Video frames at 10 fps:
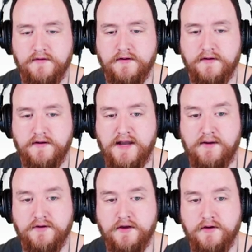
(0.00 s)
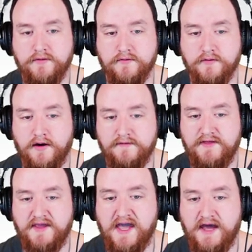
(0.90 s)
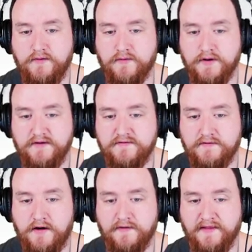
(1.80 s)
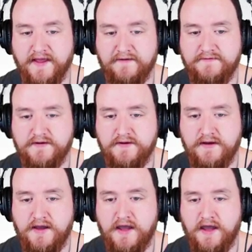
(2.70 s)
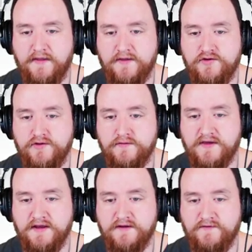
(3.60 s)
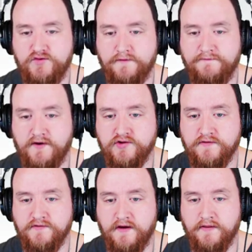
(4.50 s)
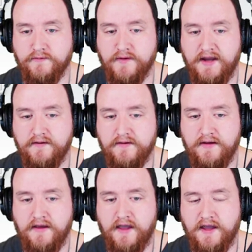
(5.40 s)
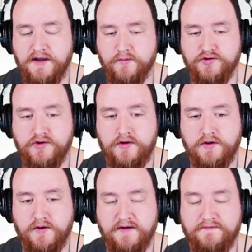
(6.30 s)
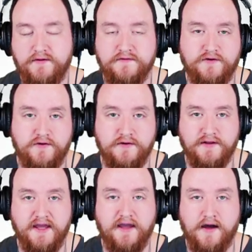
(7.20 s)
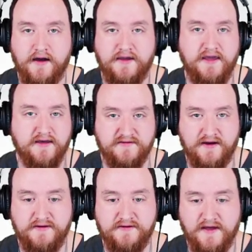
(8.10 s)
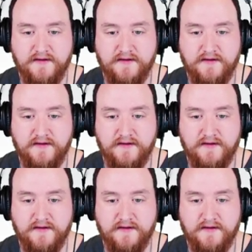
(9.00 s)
Now you can go through all of the categories on the left, and then choose individual functions on the right, and it will show you if there is currently a hotkey assigned to that.